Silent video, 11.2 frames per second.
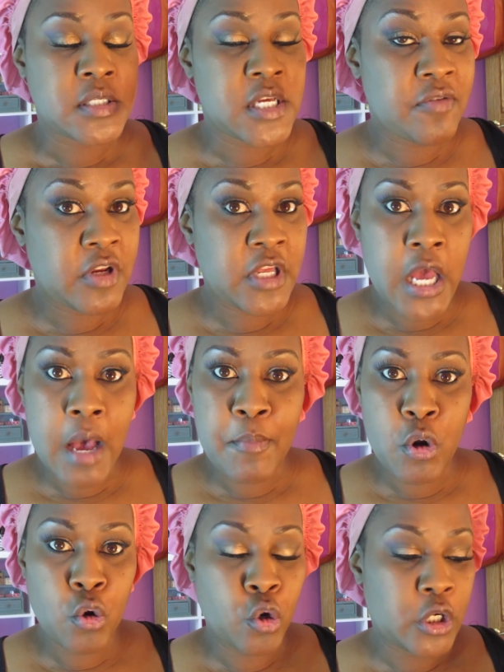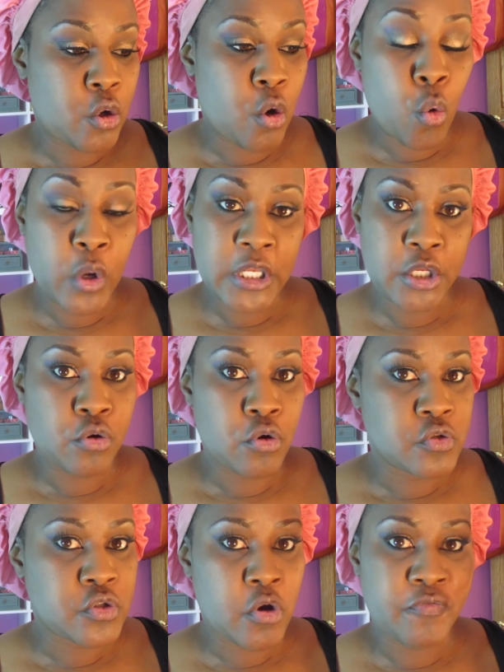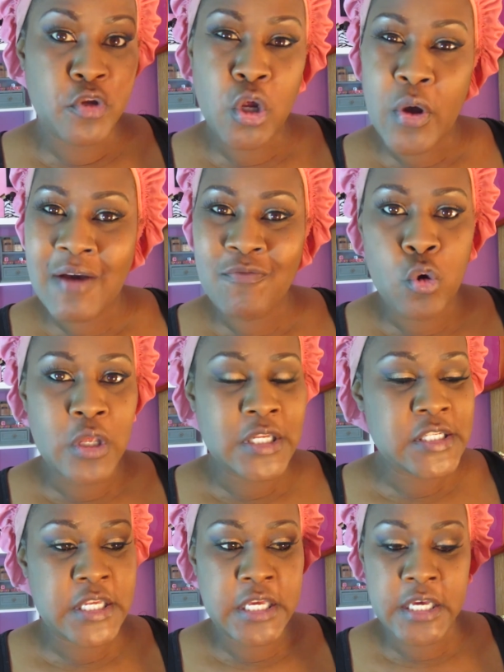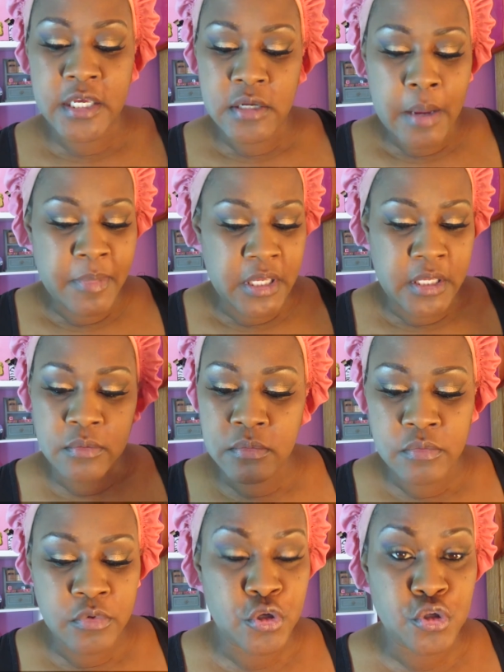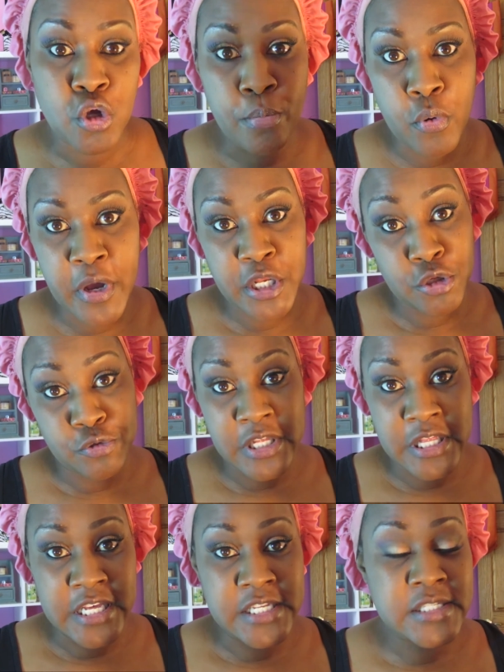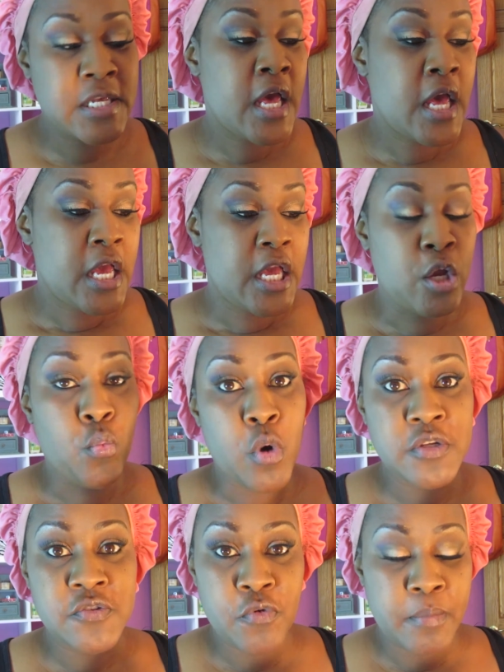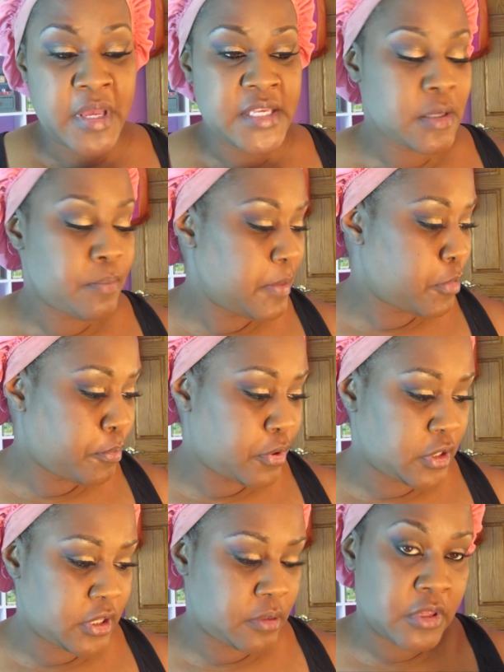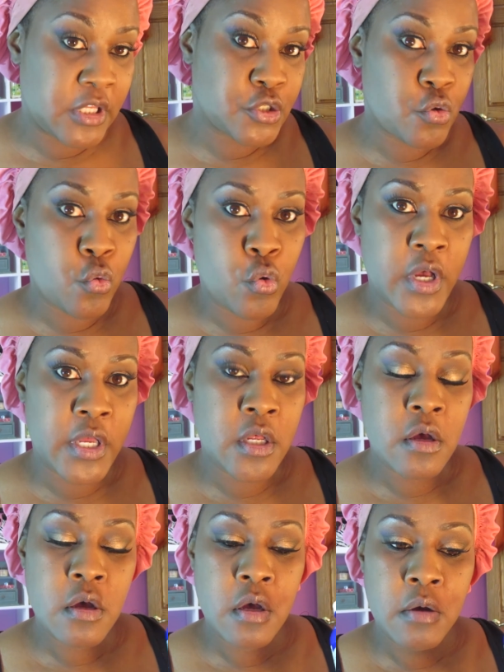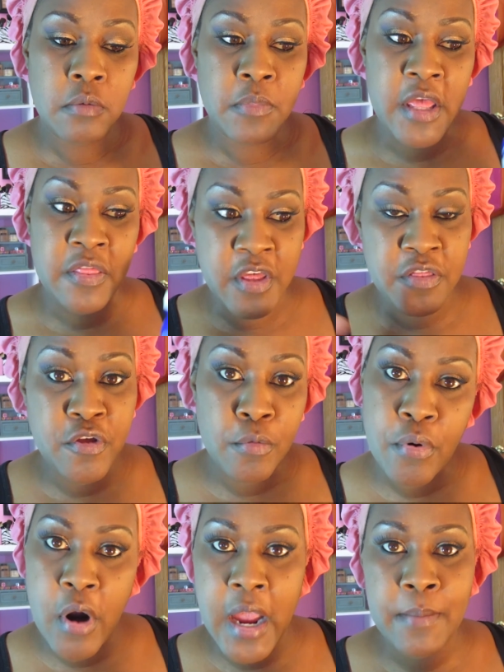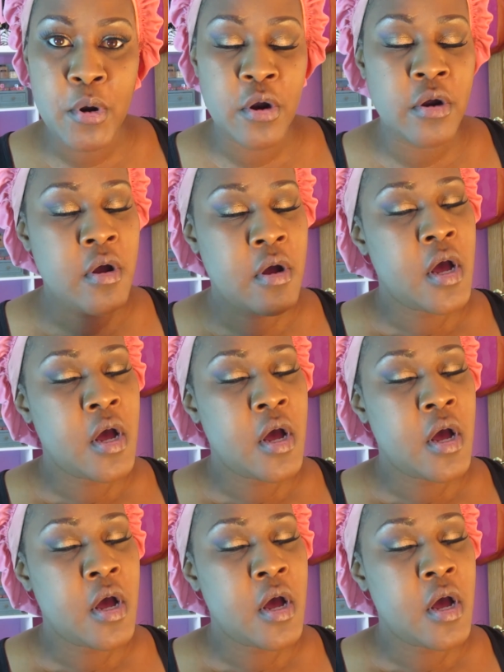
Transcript: Definitely, I'm an oily girl, so if you don't have oily skin, I mean, there's no point in using this. It works for me. Some people put this on and then their primer.